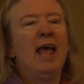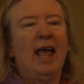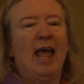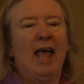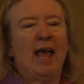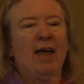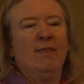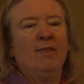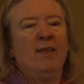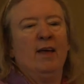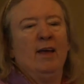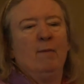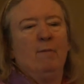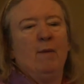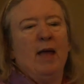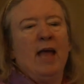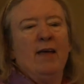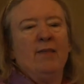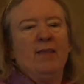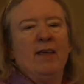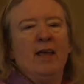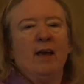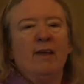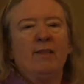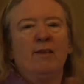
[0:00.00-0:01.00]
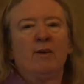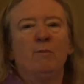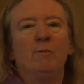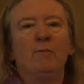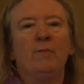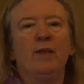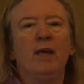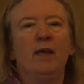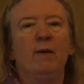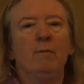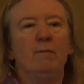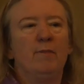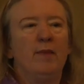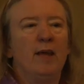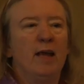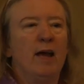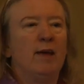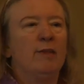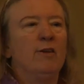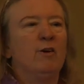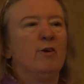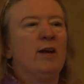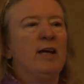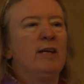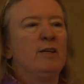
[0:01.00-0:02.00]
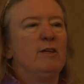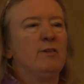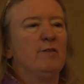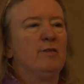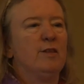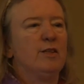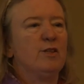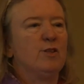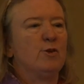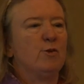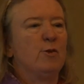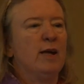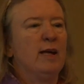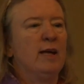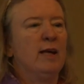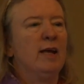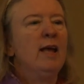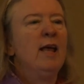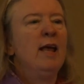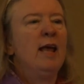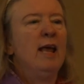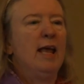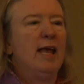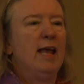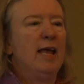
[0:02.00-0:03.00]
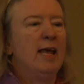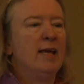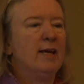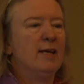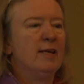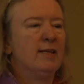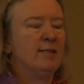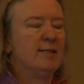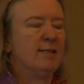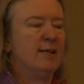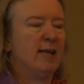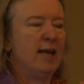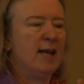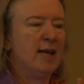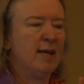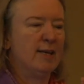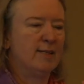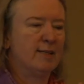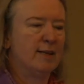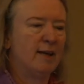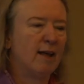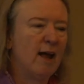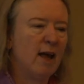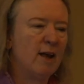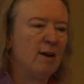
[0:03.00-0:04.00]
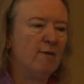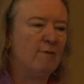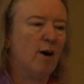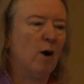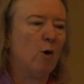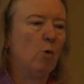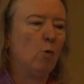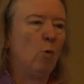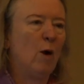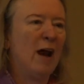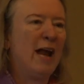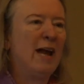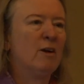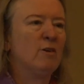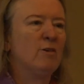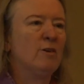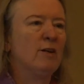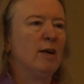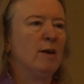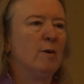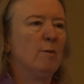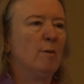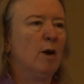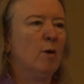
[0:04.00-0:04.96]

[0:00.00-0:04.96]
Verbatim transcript: and the and the other the, the other end of the string is is kind of around a,